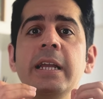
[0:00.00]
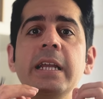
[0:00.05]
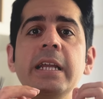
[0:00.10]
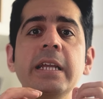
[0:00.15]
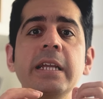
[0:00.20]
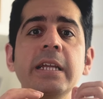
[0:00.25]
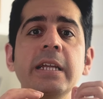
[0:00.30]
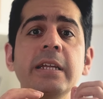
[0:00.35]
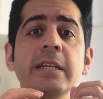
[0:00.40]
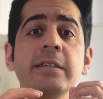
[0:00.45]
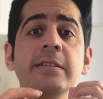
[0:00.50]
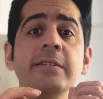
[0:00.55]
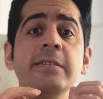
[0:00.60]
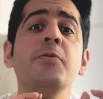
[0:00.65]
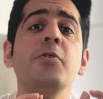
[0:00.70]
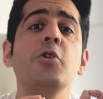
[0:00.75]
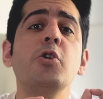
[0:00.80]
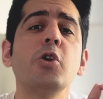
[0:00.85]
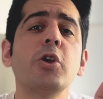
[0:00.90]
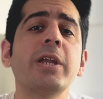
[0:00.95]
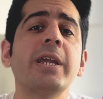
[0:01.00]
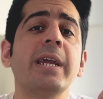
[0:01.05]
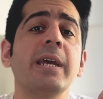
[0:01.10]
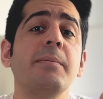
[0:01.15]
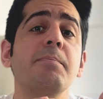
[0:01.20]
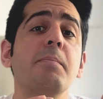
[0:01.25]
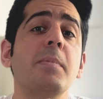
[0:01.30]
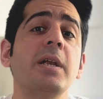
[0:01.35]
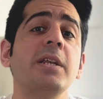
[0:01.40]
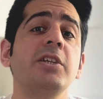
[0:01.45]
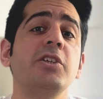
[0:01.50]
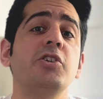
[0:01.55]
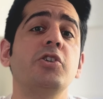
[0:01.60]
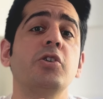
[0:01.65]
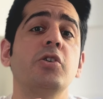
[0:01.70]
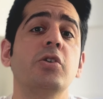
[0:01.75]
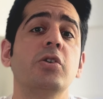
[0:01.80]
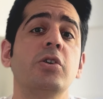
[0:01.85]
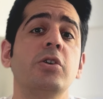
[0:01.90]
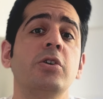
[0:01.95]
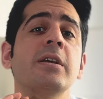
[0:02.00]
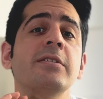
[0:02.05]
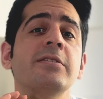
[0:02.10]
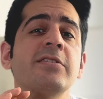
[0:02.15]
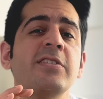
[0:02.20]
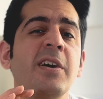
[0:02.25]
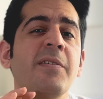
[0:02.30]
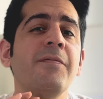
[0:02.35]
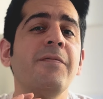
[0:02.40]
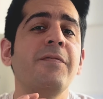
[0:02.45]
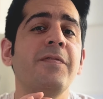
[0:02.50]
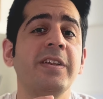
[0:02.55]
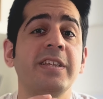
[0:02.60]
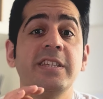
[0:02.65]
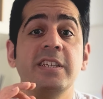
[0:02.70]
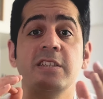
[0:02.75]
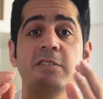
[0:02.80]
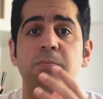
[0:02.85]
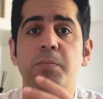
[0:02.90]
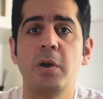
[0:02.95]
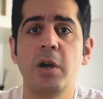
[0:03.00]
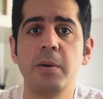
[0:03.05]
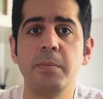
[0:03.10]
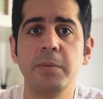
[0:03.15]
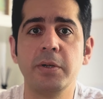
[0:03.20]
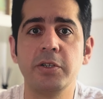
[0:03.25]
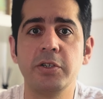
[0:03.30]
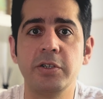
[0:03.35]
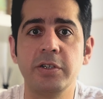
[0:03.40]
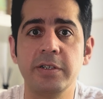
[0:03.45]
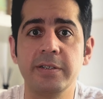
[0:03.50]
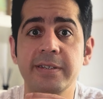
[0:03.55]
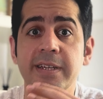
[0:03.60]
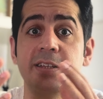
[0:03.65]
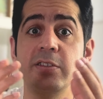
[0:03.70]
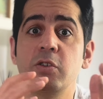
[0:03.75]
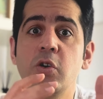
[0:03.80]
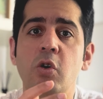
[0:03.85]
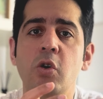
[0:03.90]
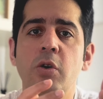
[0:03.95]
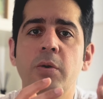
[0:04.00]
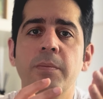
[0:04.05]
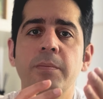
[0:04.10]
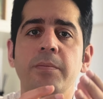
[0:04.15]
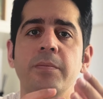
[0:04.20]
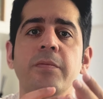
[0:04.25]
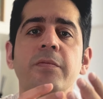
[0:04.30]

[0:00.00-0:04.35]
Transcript: is you can monitor some fitness parameters at home.